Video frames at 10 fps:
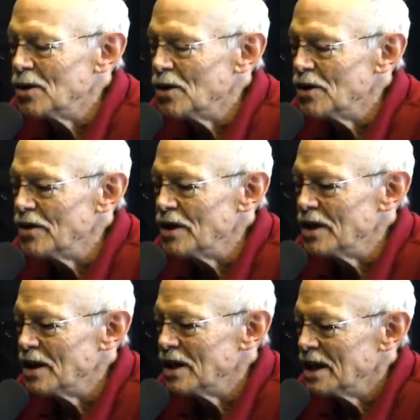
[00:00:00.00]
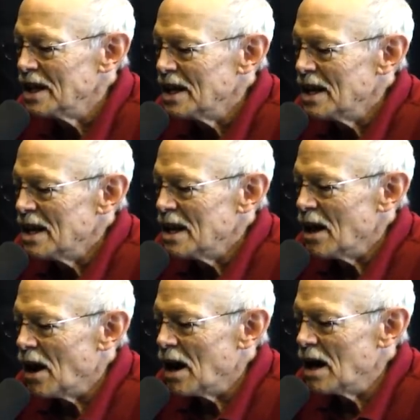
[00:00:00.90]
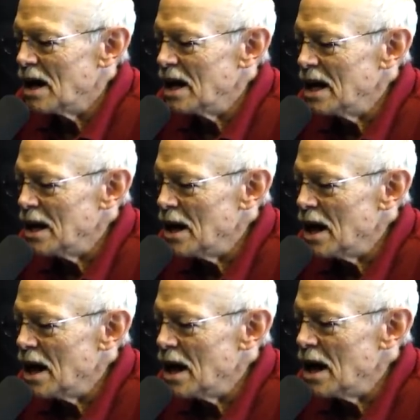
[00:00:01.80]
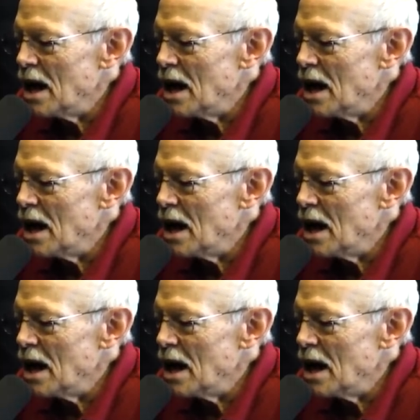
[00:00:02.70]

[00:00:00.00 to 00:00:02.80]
No one is speaking in this clip.